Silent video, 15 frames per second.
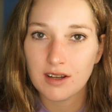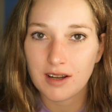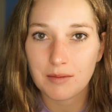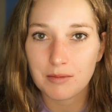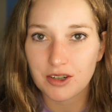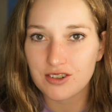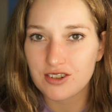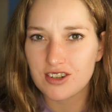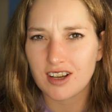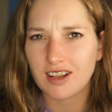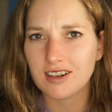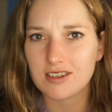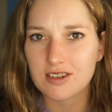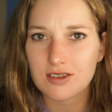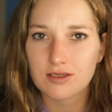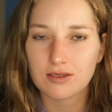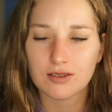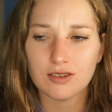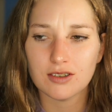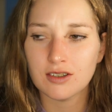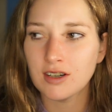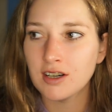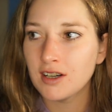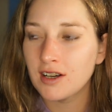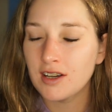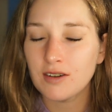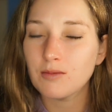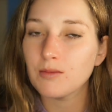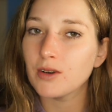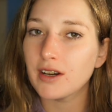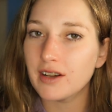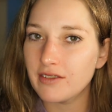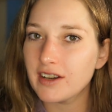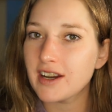I'm not jealous or whatever.